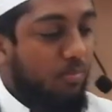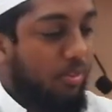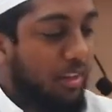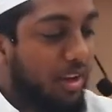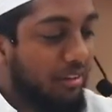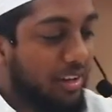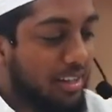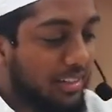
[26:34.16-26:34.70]

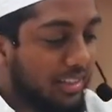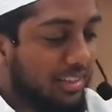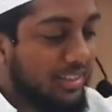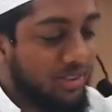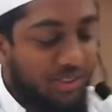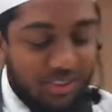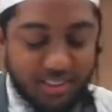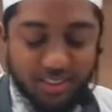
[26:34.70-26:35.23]
Okay, let's
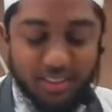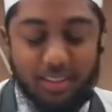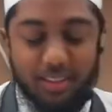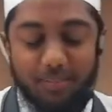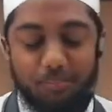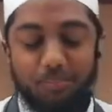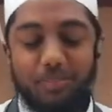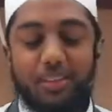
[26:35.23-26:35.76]
use
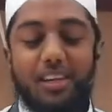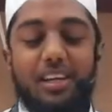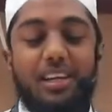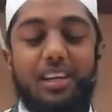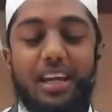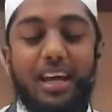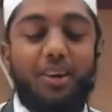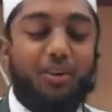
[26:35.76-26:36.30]

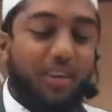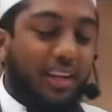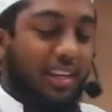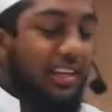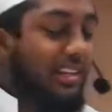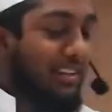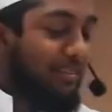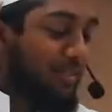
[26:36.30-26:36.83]
Eli or
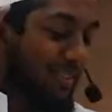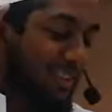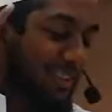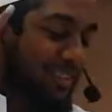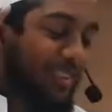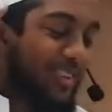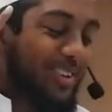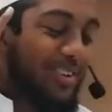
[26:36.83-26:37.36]
Eli,
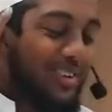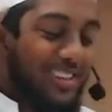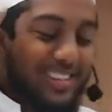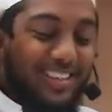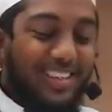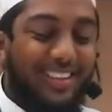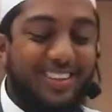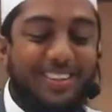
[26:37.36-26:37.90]
whatever you want to
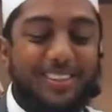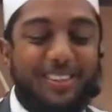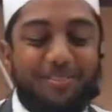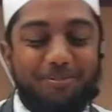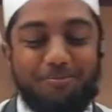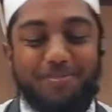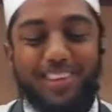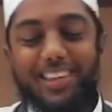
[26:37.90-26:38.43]
say.
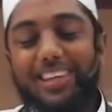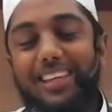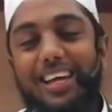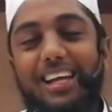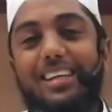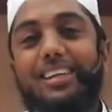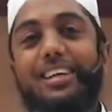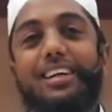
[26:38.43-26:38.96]

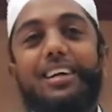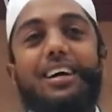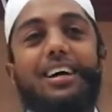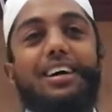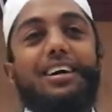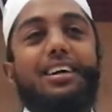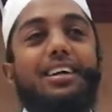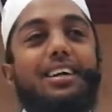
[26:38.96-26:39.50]
Eli.
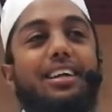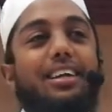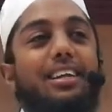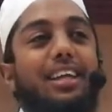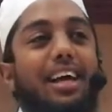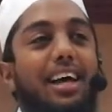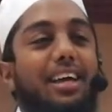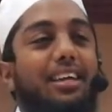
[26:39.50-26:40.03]

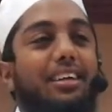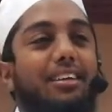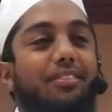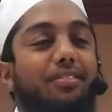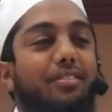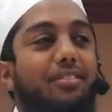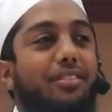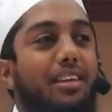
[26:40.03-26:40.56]
Eli.
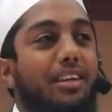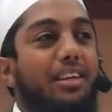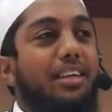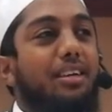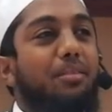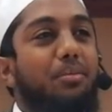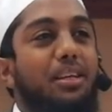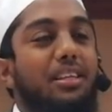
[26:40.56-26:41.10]
The
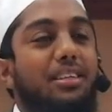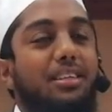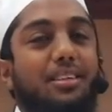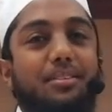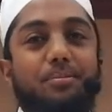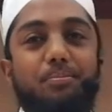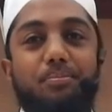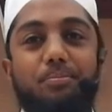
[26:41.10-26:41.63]
E means,
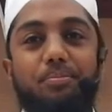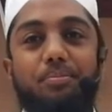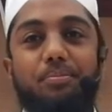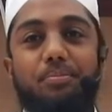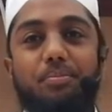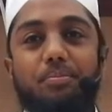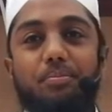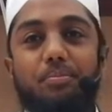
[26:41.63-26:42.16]

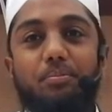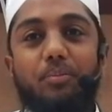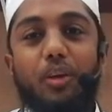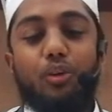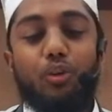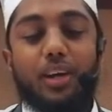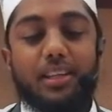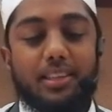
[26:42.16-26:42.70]

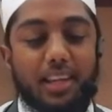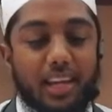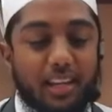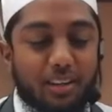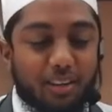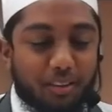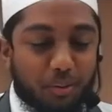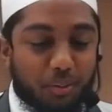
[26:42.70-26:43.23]
look at the
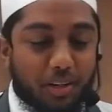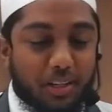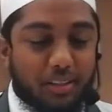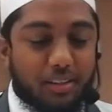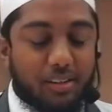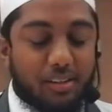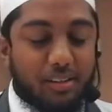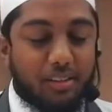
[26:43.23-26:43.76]
end of the word.
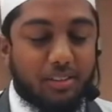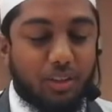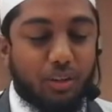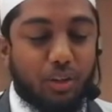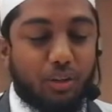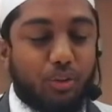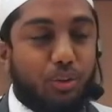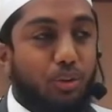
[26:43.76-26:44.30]
So you're
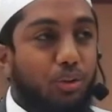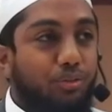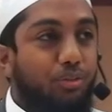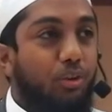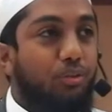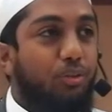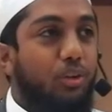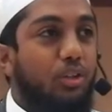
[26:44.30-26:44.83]
going to look
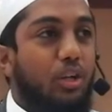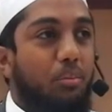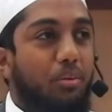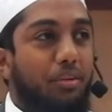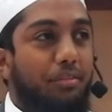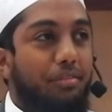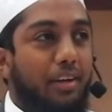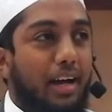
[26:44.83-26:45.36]
for
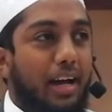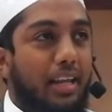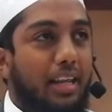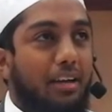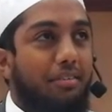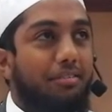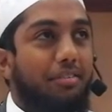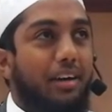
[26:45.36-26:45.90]
example,
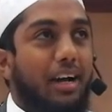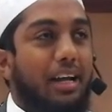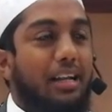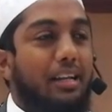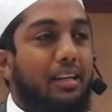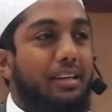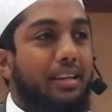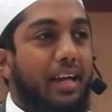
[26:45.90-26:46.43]
fa'ala,
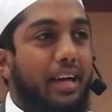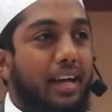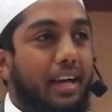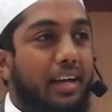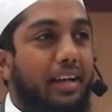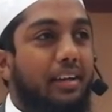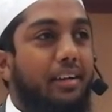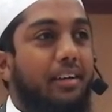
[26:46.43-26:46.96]

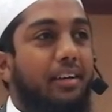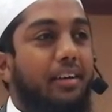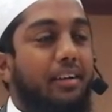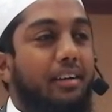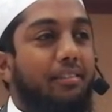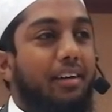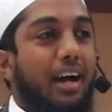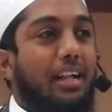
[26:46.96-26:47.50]
fa'alna,
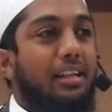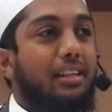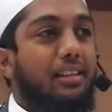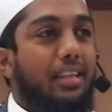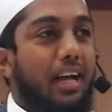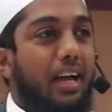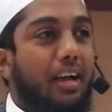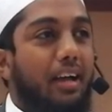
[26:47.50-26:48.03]

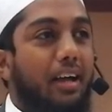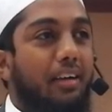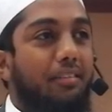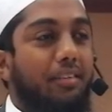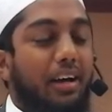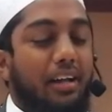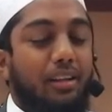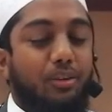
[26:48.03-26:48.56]
fa'alta,
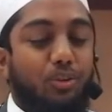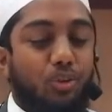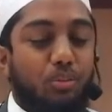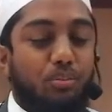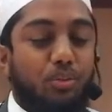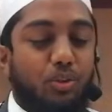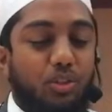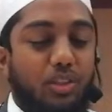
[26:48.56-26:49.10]

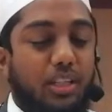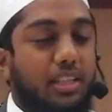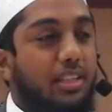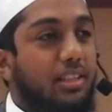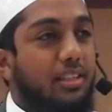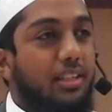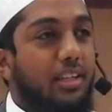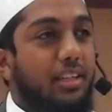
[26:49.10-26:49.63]
fa'altum. Do you see
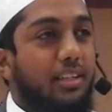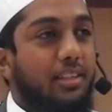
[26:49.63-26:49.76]
anything there?